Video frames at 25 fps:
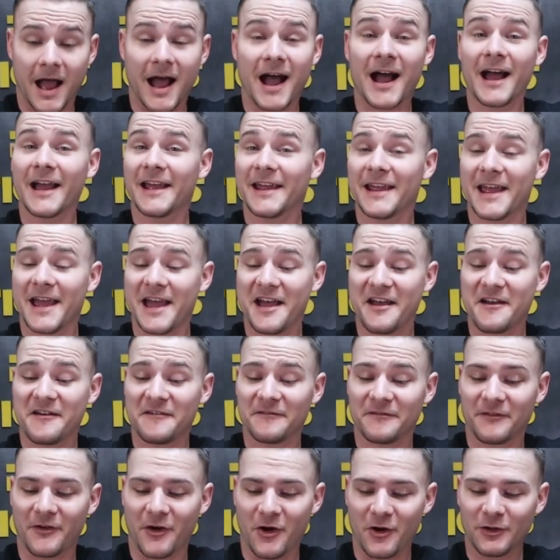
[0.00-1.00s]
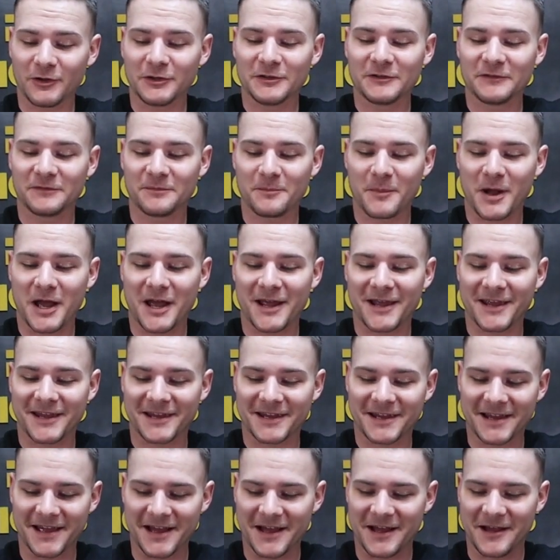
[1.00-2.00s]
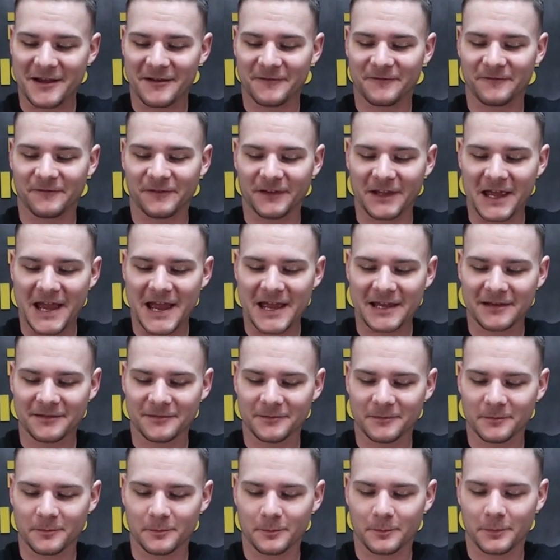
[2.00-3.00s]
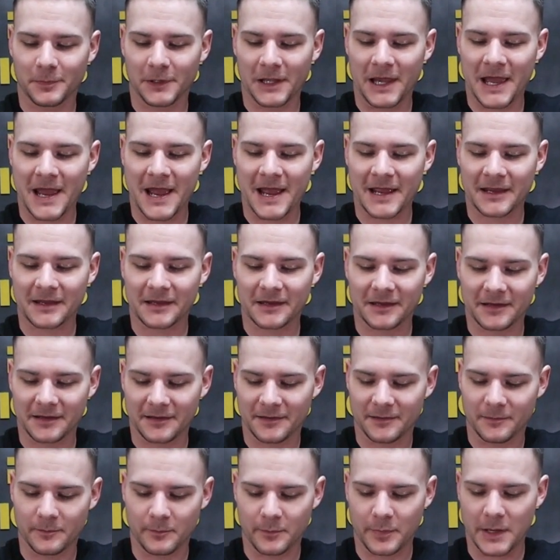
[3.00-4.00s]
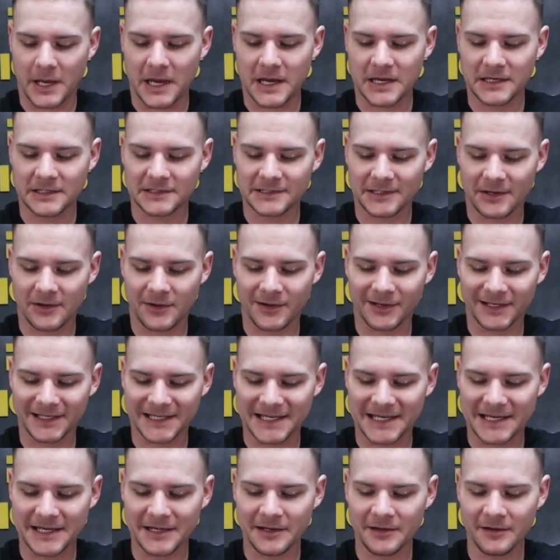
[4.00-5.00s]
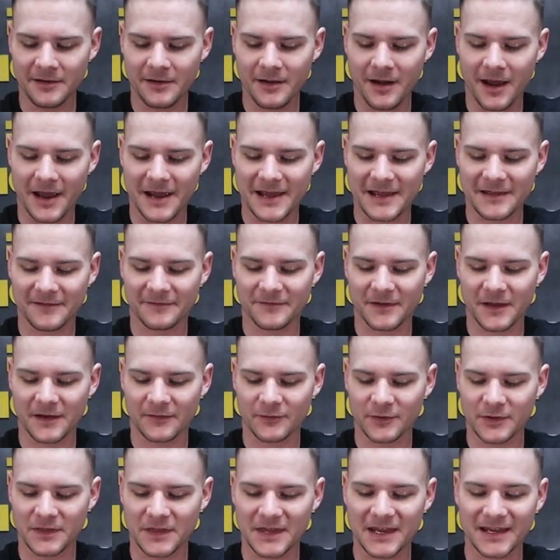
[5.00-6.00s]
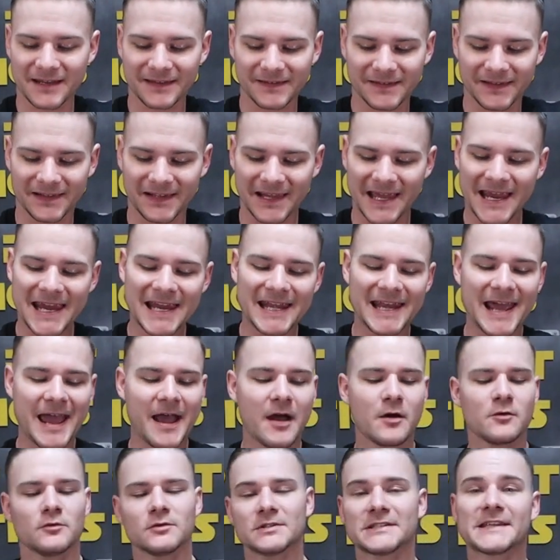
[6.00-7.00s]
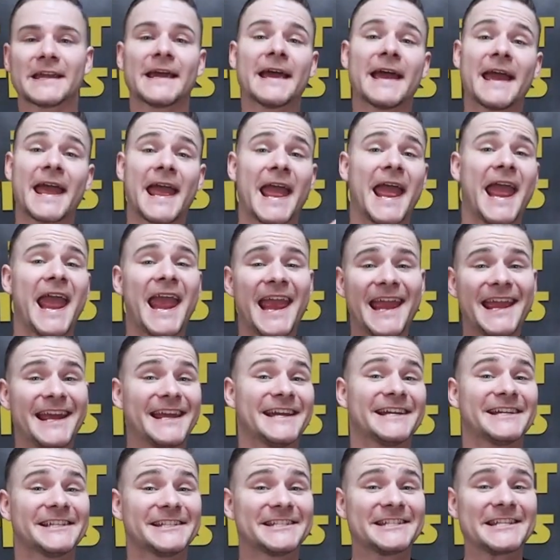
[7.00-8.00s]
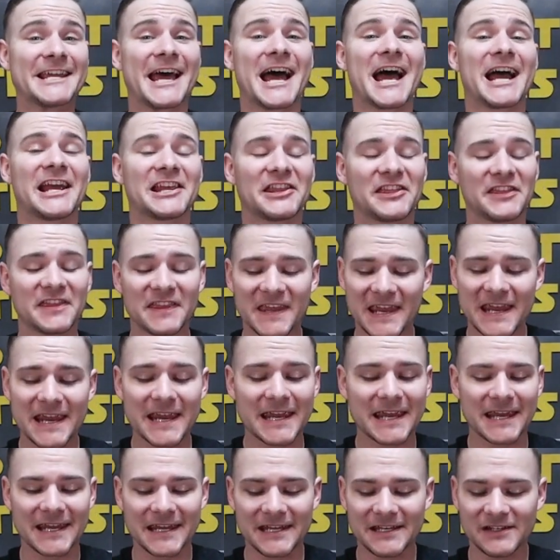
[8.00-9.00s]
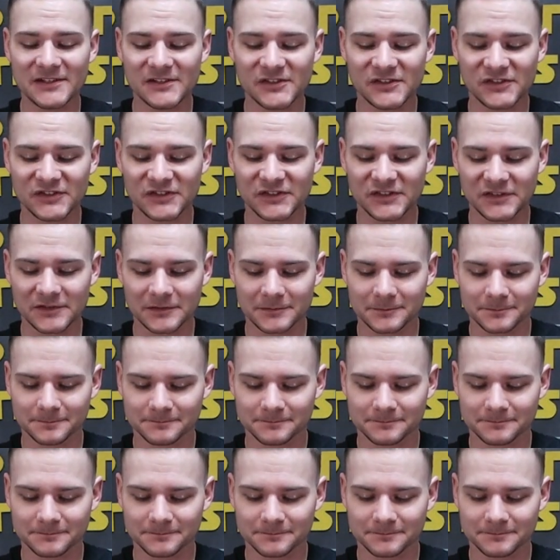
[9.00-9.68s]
I have all of my flat black paint on here. I have everything laid out, and I think it is